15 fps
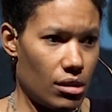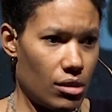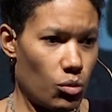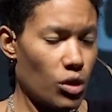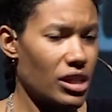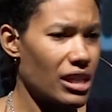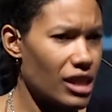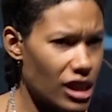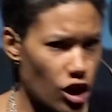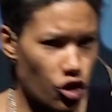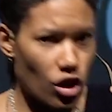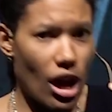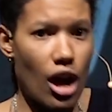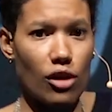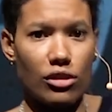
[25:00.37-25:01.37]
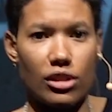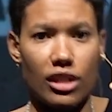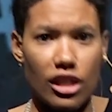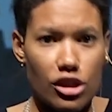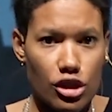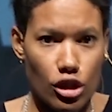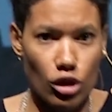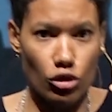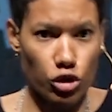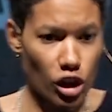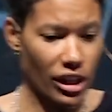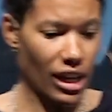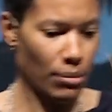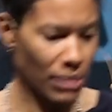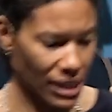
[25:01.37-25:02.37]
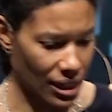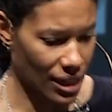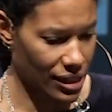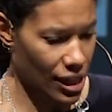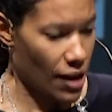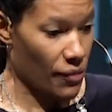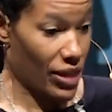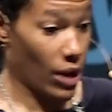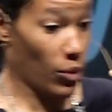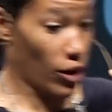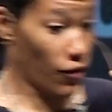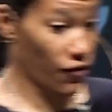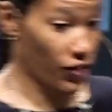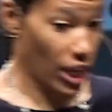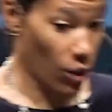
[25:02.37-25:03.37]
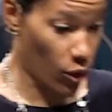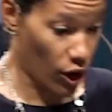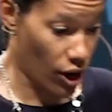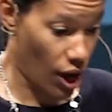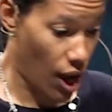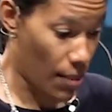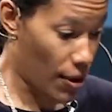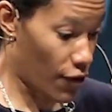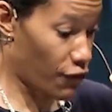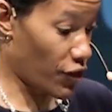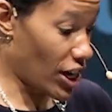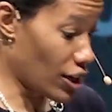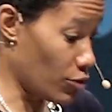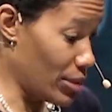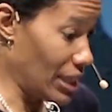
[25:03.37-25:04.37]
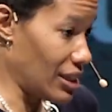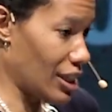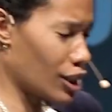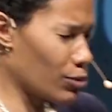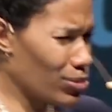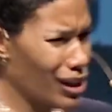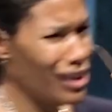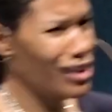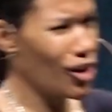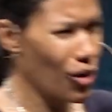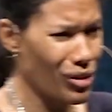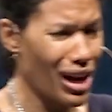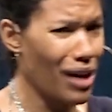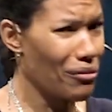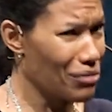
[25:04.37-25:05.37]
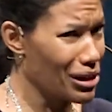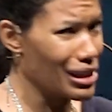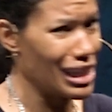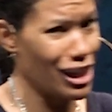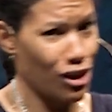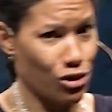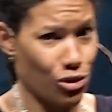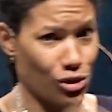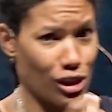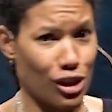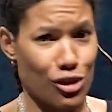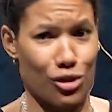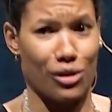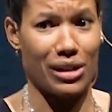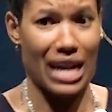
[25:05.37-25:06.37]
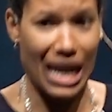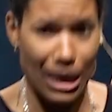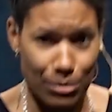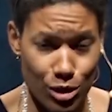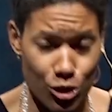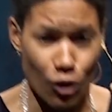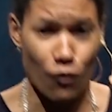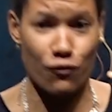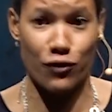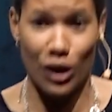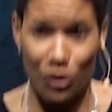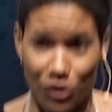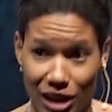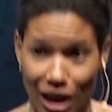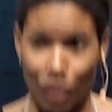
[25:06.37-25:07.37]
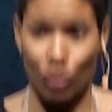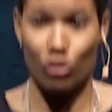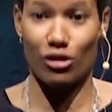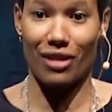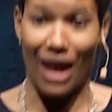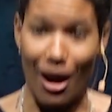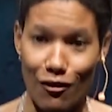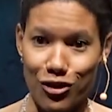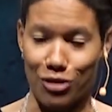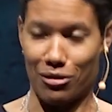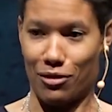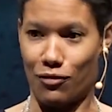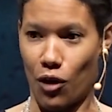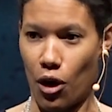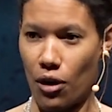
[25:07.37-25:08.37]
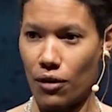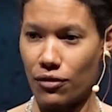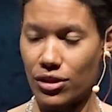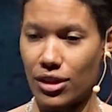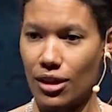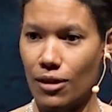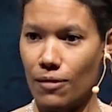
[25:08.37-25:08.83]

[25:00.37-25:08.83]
Did the child consider looking because they were afraid of being disciplined? No, not really, because usually these are games. These are fun things. There's laughter involved.